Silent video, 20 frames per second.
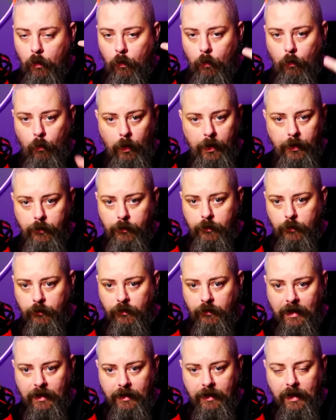Why don't you
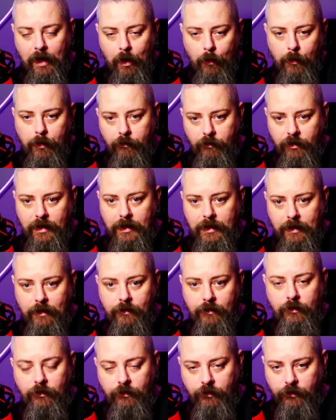tell it how it really
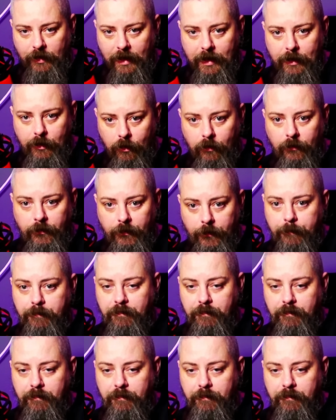is instead of?